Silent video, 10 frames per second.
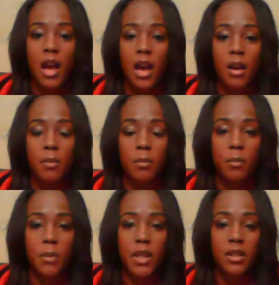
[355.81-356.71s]

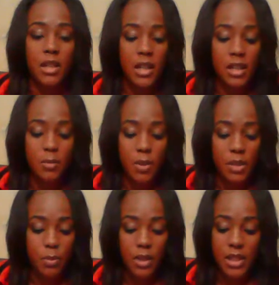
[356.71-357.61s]
But
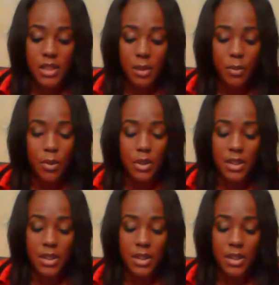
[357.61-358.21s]
it's pretty simple.